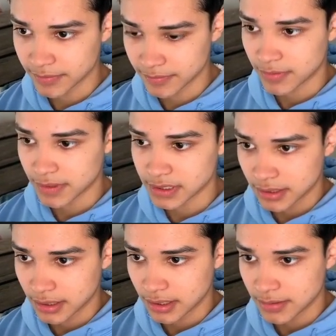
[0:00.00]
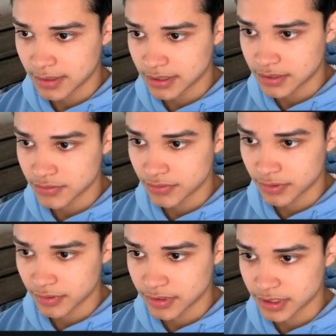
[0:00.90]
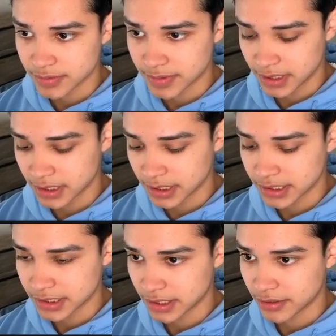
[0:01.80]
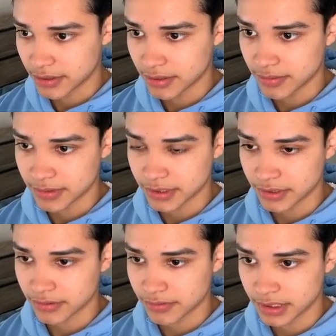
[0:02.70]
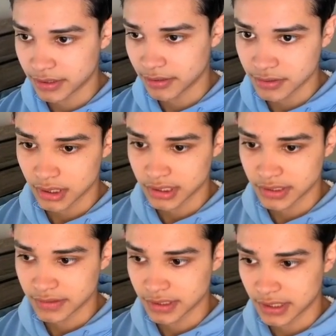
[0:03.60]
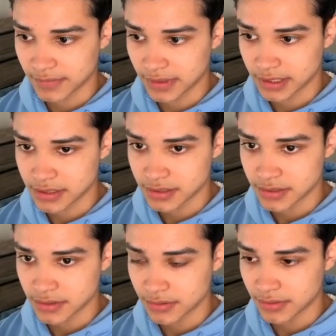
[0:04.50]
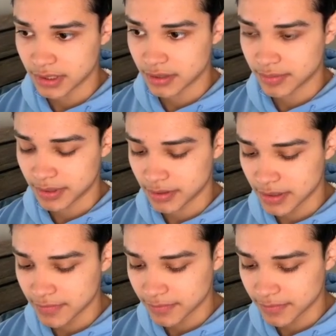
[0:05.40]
Perfect. The image will just be centered. So centered. This is going to have an H2 and a paragraph.